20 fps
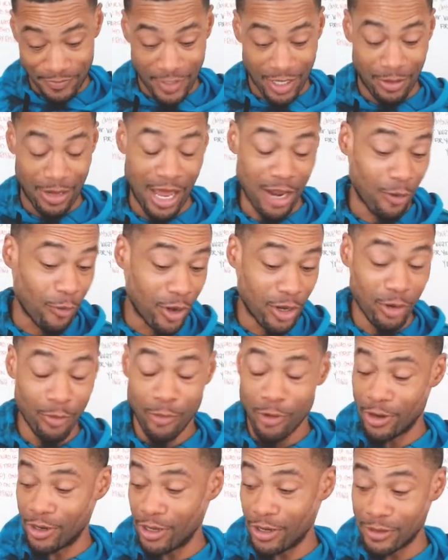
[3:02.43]
And I don't want no
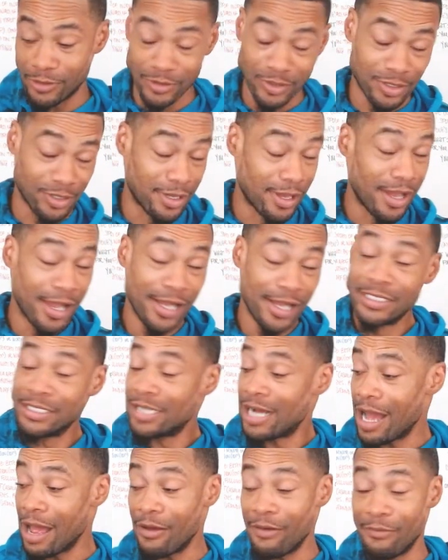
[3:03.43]
more of those. I,